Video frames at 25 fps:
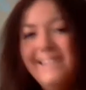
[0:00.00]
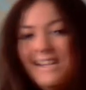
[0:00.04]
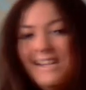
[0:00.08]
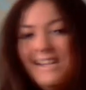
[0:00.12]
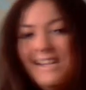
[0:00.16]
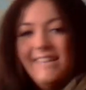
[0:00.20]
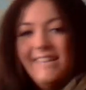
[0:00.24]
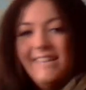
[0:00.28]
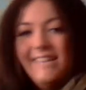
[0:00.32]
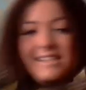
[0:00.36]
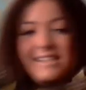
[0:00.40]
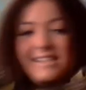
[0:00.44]

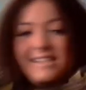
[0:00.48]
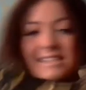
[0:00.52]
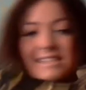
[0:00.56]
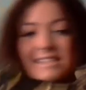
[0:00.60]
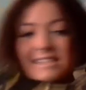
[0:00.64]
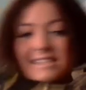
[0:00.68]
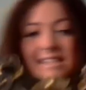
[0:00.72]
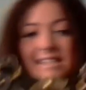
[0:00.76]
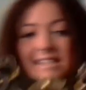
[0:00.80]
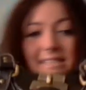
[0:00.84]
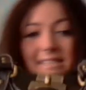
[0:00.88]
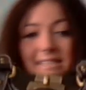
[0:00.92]
this
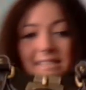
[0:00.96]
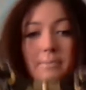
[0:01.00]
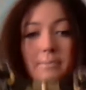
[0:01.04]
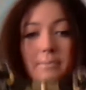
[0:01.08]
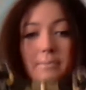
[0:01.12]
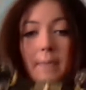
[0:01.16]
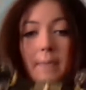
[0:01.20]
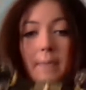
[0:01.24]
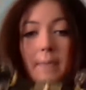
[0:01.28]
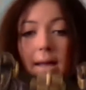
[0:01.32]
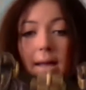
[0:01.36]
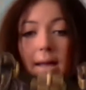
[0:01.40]
is my
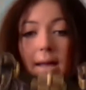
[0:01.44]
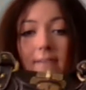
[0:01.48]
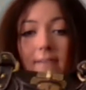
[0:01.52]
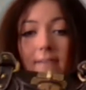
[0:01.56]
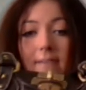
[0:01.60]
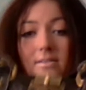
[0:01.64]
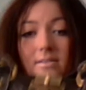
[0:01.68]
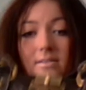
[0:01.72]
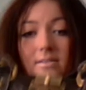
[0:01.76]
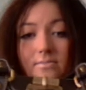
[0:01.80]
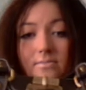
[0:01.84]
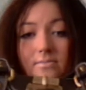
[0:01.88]
bag.
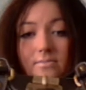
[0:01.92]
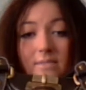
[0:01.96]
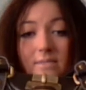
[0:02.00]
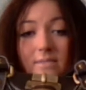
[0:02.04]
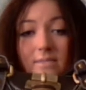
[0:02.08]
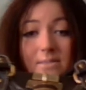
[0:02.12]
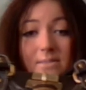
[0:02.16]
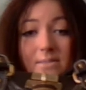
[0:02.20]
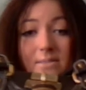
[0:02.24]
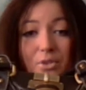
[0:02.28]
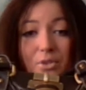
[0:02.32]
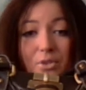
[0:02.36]
It's
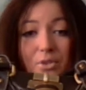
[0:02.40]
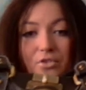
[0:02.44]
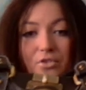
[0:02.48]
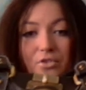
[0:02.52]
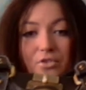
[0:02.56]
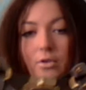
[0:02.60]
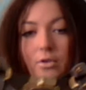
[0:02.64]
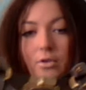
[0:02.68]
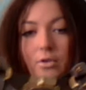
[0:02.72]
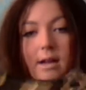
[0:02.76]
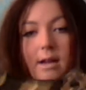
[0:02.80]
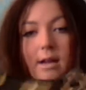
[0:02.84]
beautiful.
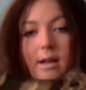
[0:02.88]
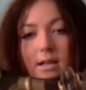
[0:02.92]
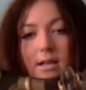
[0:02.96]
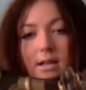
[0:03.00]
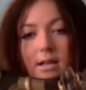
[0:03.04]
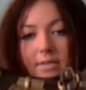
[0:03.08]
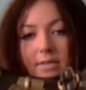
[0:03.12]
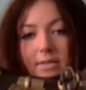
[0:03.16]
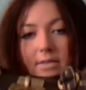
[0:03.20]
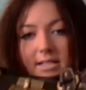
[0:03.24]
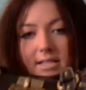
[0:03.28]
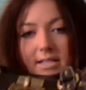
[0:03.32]
I love
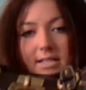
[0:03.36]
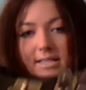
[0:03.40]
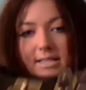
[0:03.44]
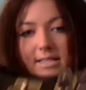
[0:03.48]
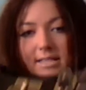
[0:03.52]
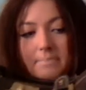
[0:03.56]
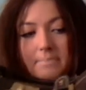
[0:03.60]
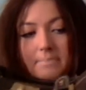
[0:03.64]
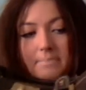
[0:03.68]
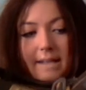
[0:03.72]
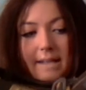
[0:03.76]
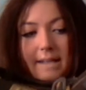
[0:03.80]
it. It's
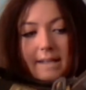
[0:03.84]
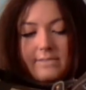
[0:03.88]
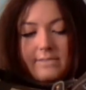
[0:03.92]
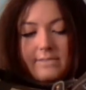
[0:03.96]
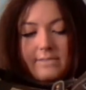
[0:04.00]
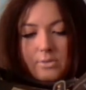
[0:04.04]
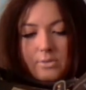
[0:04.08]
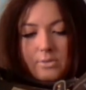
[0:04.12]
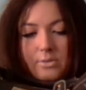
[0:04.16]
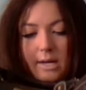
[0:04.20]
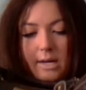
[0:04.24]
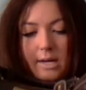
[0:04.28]
massive as
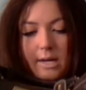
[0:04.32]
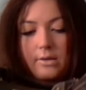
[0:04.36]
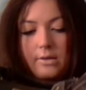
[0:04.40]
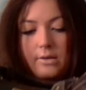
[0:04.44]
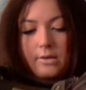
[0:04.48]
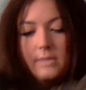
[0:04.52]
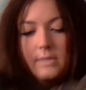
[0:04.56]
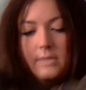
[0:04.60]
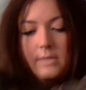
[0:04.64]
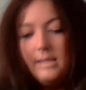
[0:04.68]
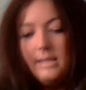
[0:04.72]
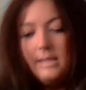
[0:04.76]
well.
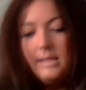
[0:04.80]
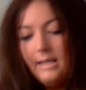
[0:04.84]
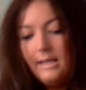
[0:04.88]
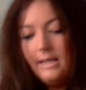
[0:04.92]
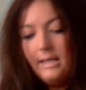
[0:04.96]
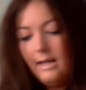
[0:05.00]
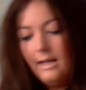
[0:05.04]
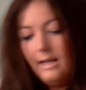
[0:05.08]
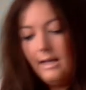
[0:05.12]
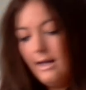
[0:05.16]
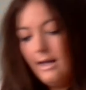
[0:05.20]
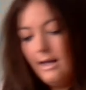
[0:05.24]

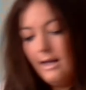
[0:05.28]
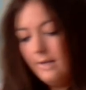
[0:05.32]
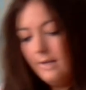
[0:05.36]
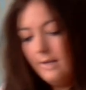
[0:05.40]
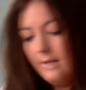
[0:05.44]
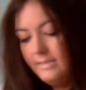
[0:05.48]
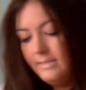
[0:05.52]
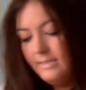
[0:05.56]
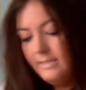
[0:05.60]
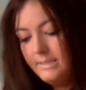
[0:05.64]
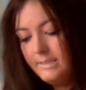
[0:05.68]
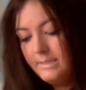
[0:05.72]

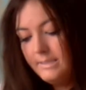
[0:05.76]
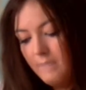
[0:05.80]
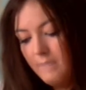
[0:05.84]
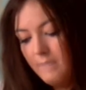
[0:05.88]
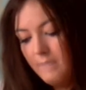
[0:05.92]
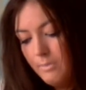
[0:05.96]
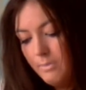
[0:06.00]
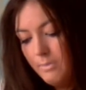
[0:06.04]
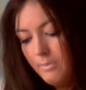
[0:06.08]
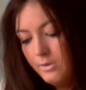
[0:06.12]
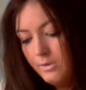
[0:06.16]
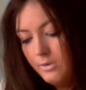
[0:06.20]
It's by
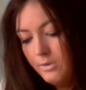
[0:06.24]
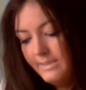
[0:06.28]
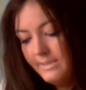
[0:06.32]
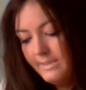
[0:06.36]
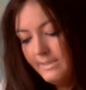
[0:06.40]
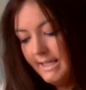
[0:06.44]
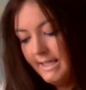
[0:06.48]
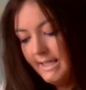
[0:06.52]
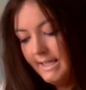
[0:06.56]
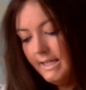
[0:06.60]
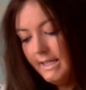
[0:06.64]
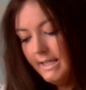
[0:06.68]
Paul's
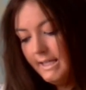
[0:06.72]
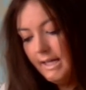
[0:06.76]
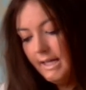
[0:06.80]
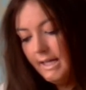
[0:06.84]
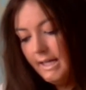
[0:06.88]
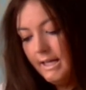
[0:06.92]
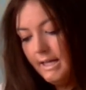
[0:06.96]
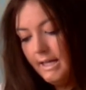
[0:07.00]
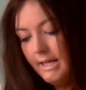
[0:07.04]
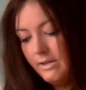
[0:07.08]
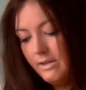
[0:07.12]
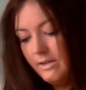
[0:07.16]
Boutique,
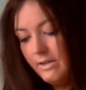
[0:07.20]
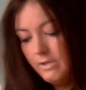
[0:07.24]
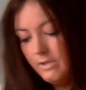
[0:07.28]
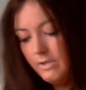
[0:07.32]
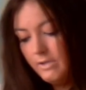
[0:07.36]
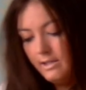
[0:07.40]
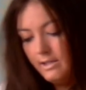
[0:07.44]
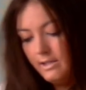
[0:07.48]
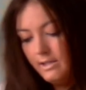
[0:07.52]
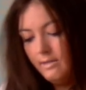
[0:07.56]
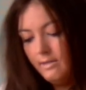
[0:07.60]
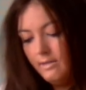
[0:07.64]
and I got it
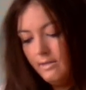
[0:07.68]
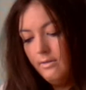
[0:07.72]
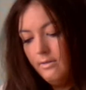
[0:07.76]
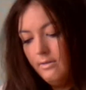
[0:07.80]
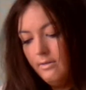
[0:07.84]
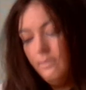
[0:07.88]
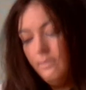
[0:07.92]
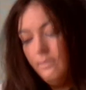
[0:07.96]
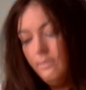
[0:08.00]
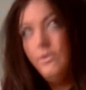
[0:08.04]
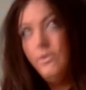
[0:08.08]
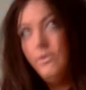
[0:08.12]
in
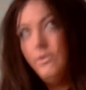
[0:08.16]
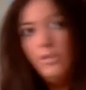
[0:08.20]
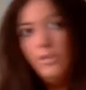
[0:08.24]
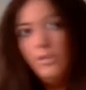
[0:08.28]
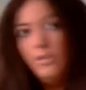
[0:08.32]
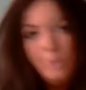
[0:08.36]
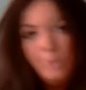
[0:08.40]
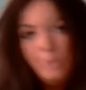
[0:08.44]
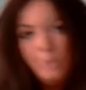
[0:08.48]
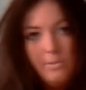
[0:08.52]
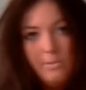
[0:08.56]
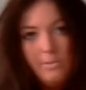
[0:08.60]
the top
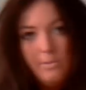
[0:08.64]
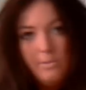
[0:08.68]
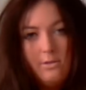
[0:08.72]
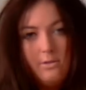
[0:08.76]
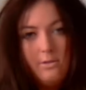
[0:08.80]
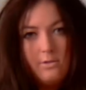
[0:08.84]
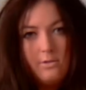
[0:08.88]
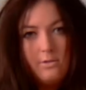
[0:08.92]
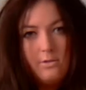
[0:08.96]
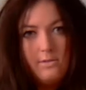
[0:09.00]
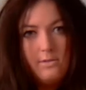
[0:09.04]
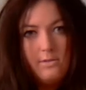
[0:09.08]
shop in
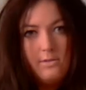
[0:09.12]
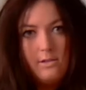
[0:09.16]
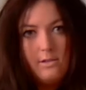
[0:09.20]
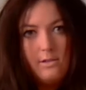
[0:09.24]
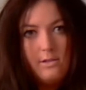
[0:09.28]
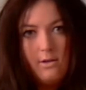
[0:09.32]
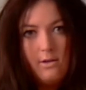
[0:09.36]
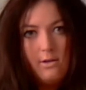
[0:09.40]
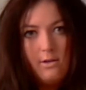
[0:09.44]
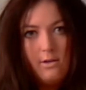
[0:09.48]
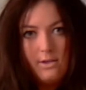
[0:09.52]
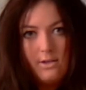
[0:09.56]
Oxford
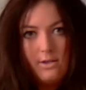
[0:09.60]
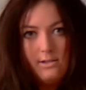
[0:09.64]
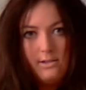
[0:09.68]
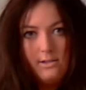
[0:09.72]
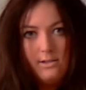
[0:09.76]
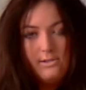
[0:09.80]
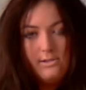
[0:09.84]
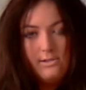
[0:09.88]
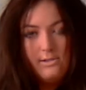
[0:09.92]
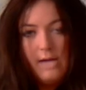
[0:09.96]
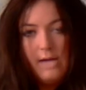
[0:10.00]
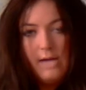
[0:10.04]

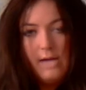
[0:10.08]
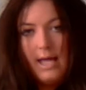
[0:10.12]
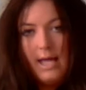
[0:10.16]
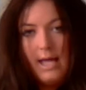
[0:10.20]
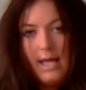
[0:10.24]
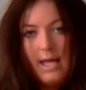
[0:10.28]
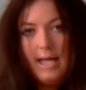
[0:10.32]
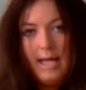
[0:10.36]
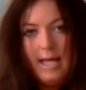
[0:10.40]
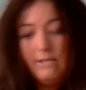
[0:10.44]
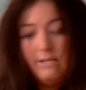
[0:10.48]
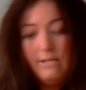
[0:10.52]
Circus,
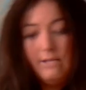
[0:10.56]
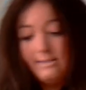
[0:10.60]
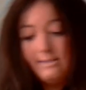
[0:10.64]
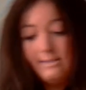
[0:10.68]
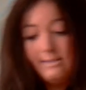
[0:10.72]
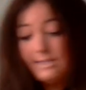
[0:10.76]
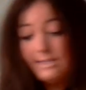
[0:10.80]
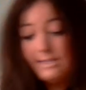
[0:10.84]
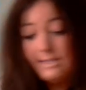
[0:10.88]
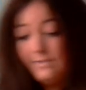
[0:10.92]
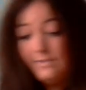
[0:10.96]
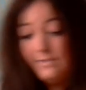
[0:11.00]
and it was
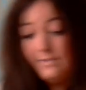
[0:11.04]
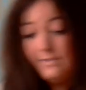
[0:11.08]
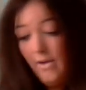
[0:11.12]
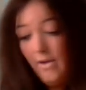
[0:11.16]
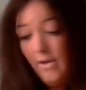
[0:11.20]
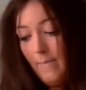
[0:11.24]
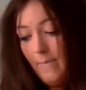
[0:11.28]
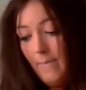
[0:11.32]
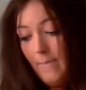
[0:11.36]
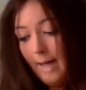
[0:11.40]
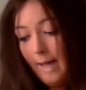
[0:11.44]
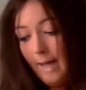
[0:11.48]

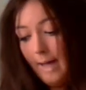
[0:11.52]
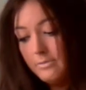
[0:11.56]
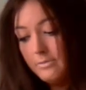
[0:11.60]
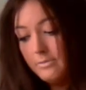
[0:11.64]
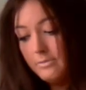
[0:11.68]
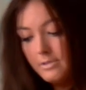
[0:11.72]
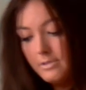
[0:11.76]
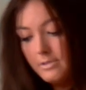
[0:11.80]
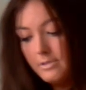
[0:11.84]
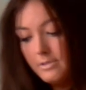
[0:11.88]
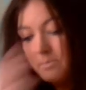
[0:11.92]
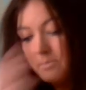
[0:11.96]

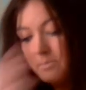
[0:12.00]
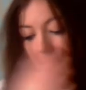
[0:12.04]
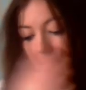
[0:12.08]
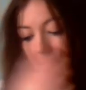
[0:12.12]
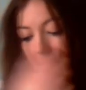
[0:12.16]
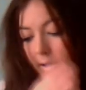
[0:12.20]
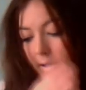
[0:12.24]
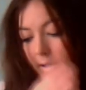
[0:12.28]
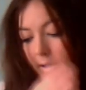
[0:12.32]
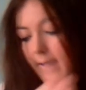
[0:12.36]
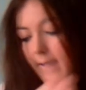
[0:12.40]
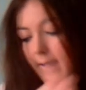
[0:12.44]
£65. But
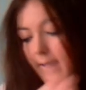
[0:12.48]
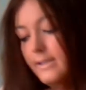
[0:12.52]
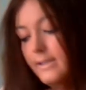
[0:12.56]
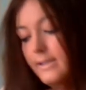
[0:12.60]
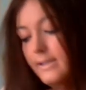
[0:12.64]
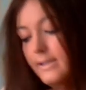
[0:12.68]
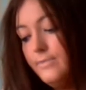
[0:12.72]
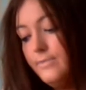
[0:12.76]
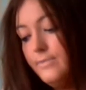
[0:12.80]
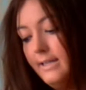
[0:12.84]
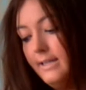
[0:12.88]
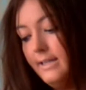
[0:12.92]
yeah, it's
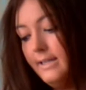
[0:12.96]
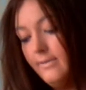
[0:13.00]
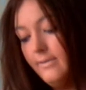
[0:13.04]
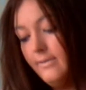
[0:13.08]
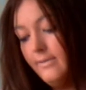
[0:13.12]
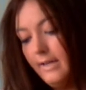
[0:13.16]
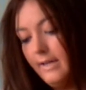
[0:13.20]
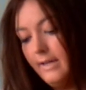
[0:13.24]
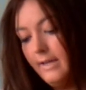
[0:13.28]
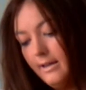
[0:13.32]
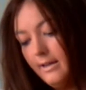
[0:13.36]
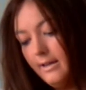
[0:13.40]
really
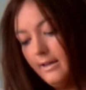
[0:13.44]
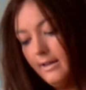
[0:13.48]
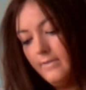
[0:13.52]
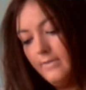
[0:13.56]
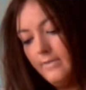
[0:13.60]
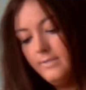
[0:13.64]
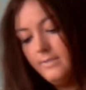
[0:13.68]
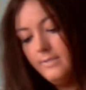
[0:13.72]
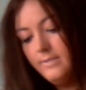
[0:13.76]
lovely. I love it.